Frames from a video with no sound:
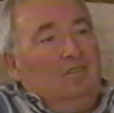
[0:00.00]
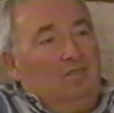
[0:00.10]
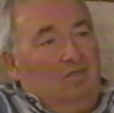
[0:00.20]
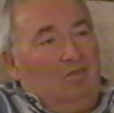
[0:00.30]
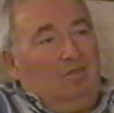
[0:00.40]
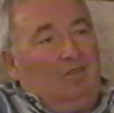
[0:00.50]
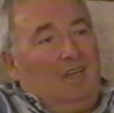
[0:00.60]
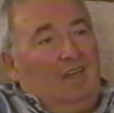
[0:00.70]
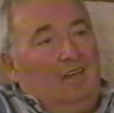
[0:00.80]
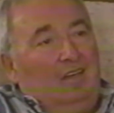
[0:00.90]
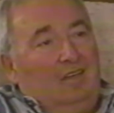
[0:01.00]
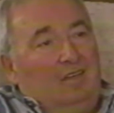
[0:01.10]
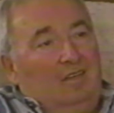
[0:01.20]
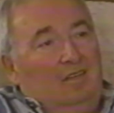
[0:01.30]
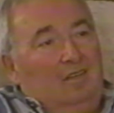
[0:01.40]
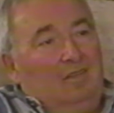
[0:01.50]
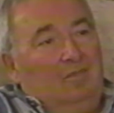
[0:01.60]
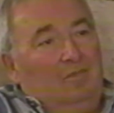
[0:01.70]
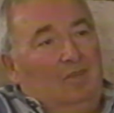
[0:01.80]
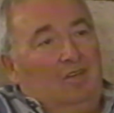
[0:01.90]
go to Canada,
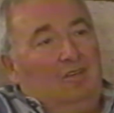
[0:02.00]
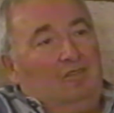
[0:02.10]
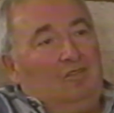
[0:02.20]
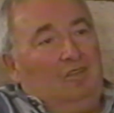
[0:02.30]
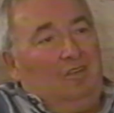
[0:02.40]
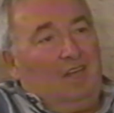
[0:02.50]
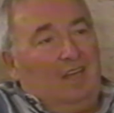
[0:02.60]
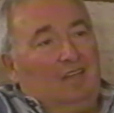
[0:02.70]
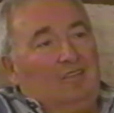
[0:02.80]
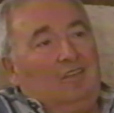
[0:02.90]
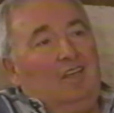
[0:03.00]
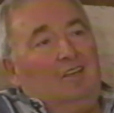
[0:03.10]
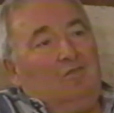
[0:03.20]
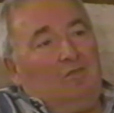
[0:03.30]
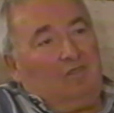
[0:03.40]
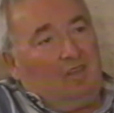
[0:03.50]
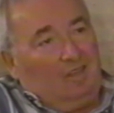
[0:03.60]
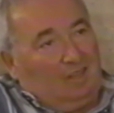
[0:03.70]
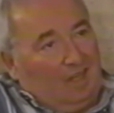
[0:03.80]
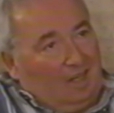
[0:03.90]
because to the United States was going
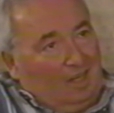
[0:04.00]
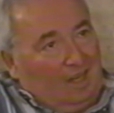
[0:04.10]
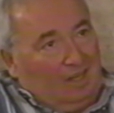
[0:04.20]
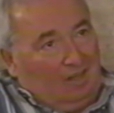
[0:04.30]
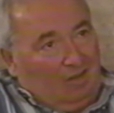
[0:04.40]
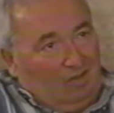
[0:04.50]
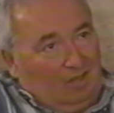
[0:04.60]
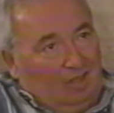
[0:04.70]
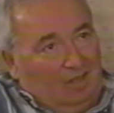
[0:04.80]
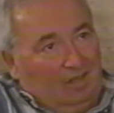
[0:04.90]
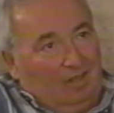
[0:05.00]
to take a lot longer